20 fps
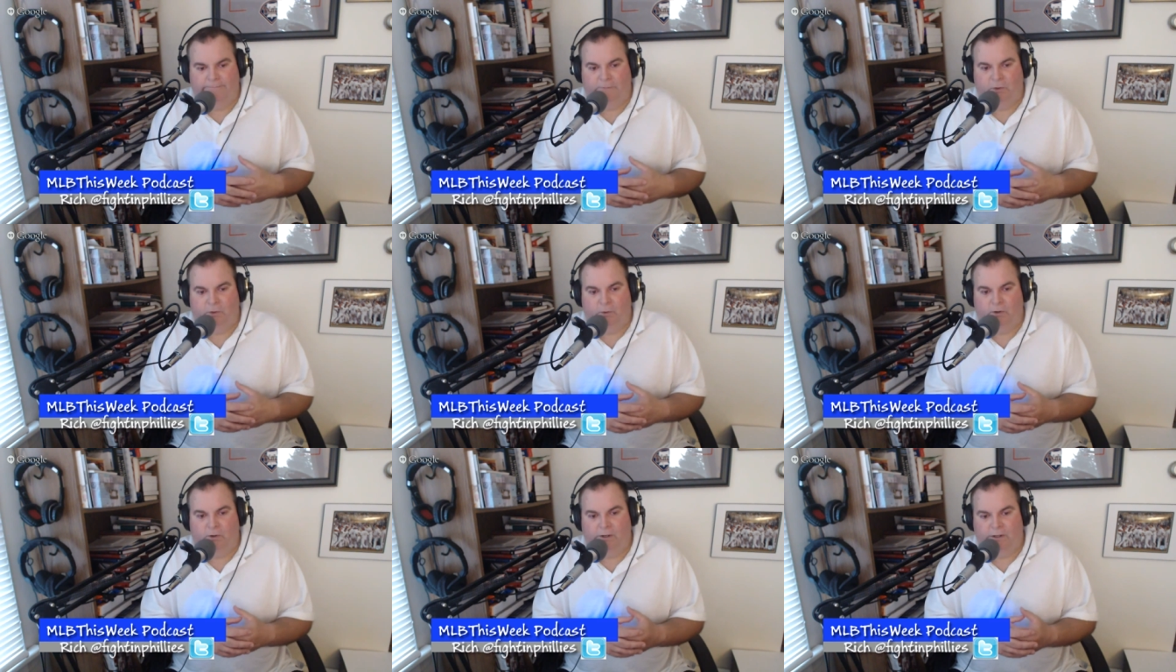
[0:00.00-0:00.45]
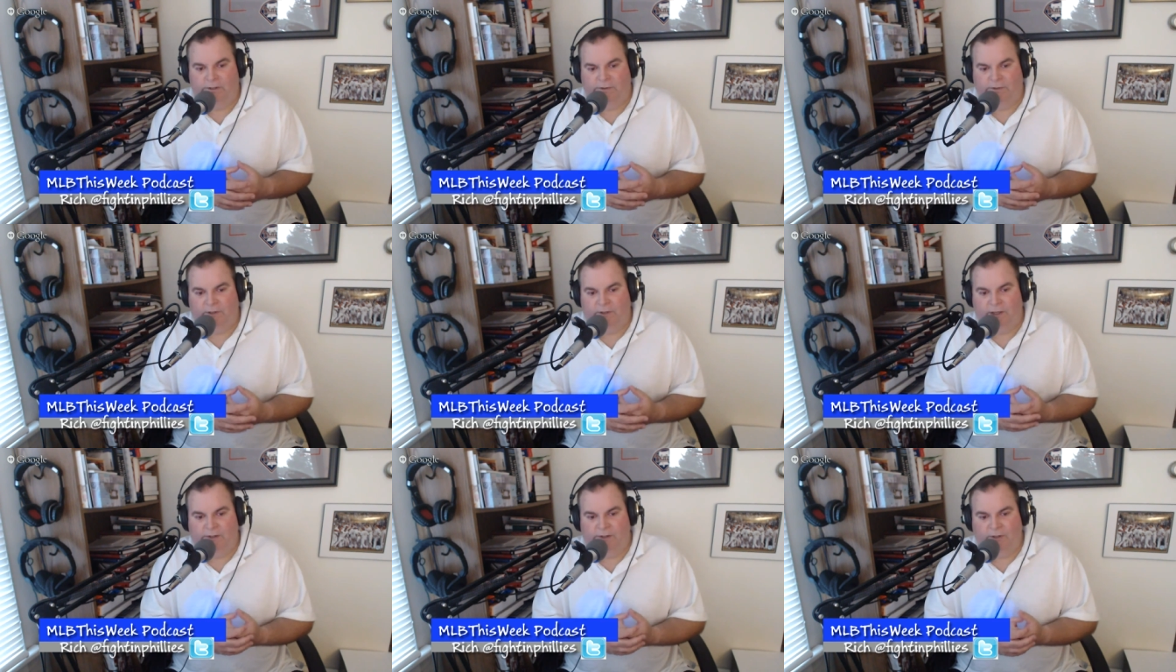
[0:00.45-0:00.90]

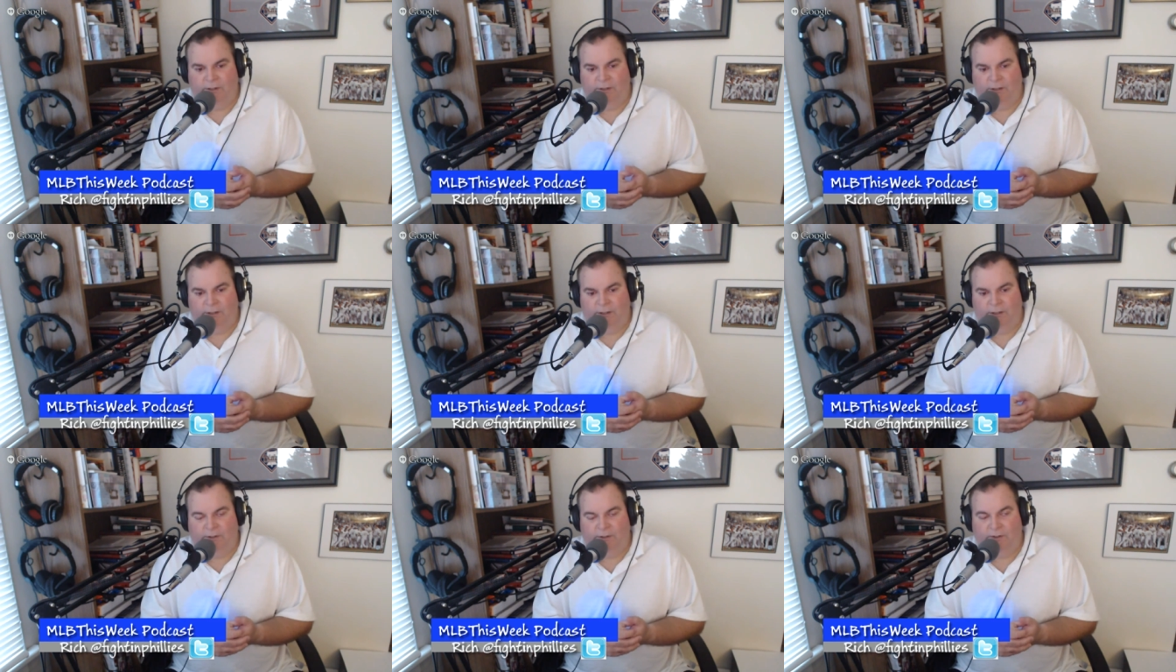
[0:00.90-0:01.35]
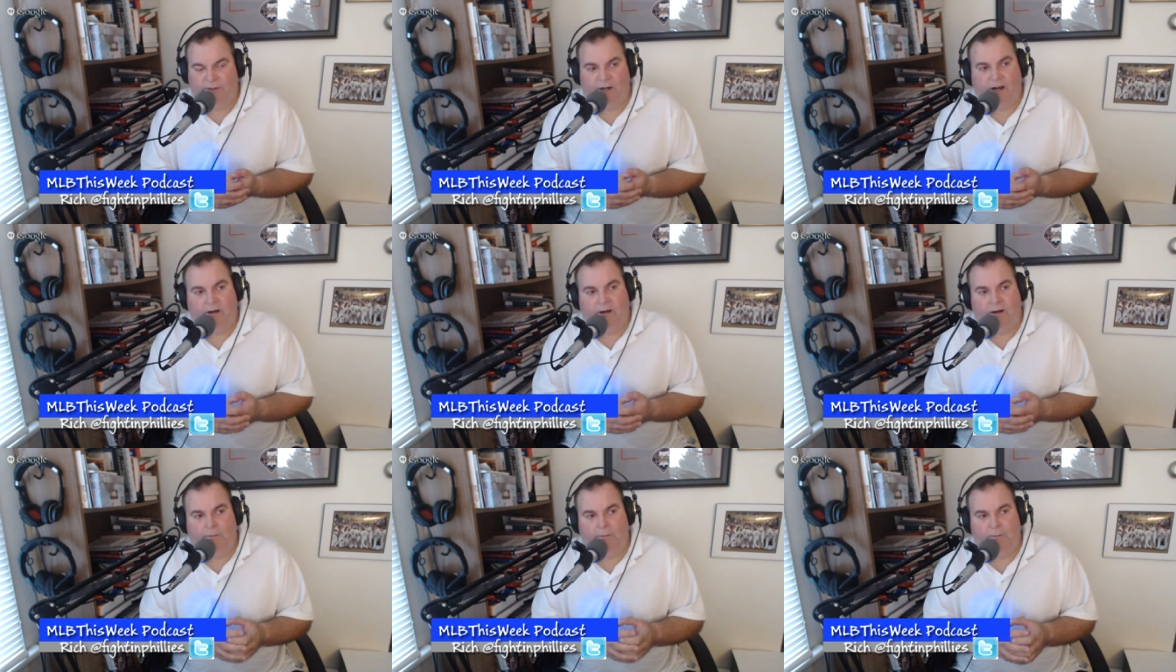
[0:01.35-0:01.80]
organization that's a
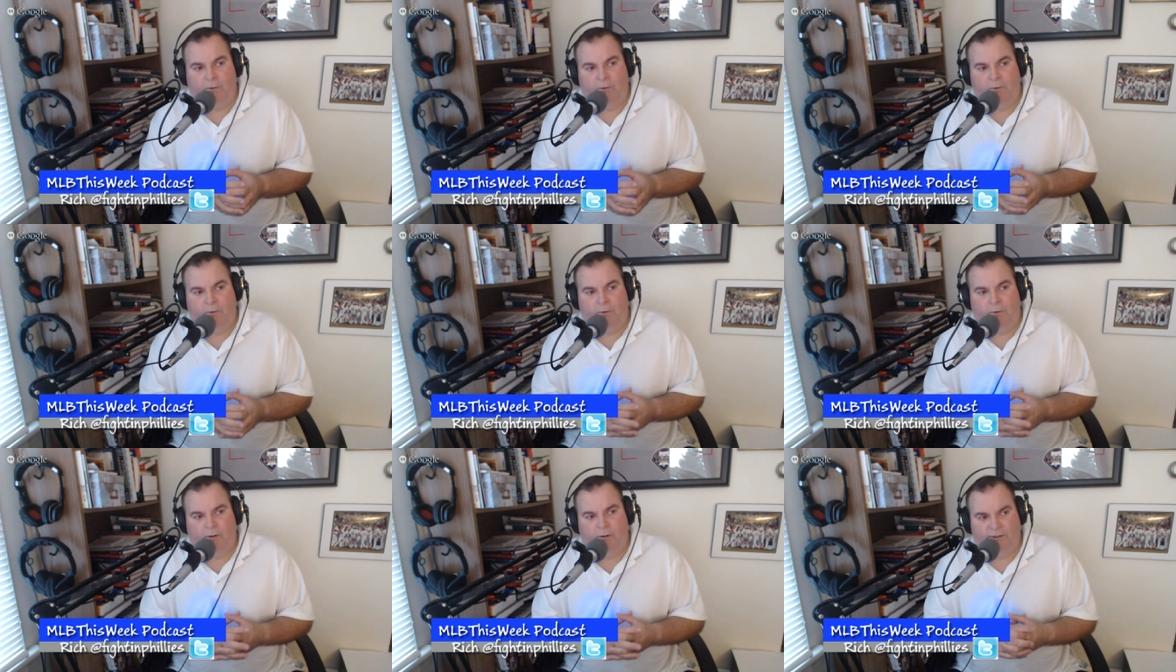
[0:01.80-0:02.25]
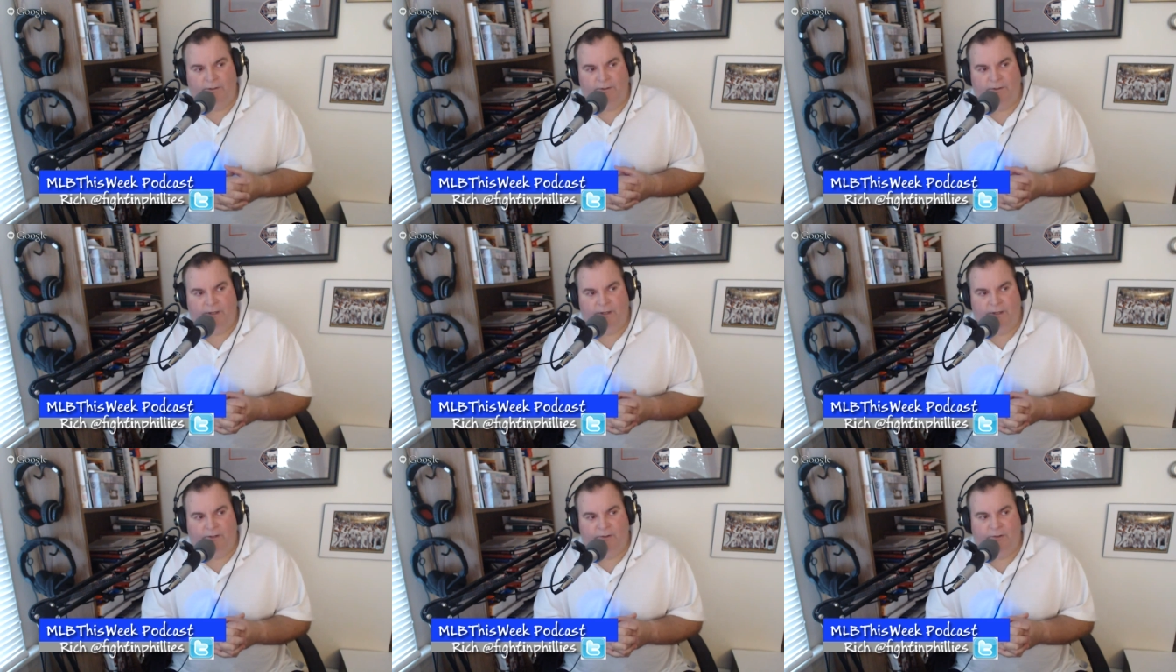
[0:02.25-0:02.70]
charitable
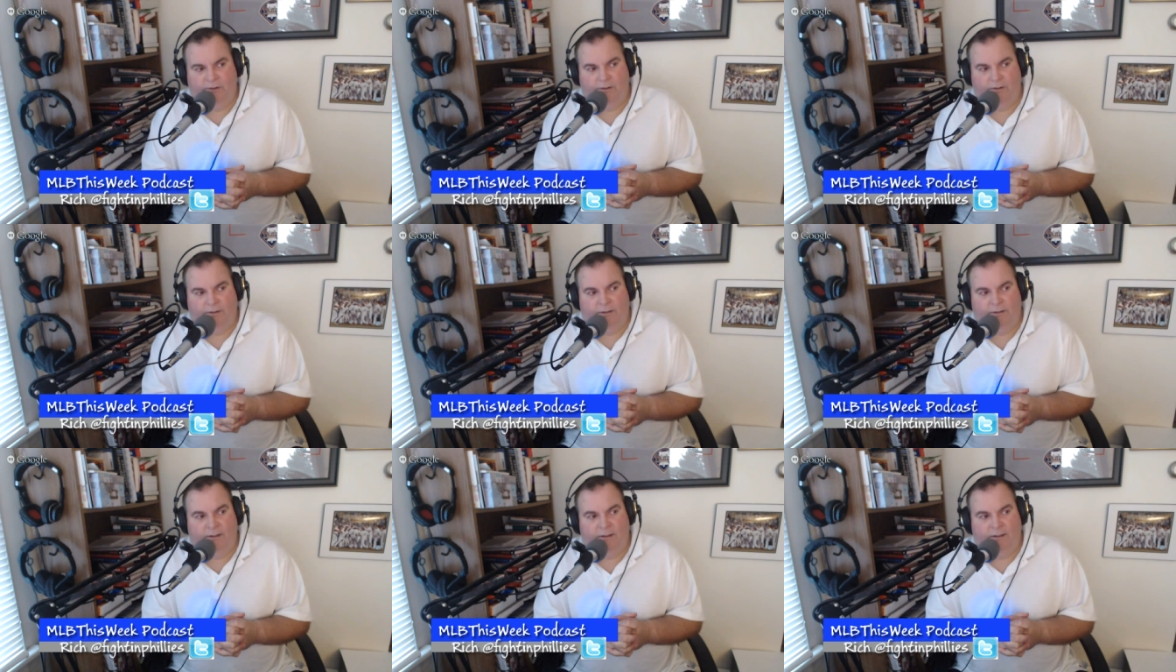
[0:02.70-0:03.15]
organization.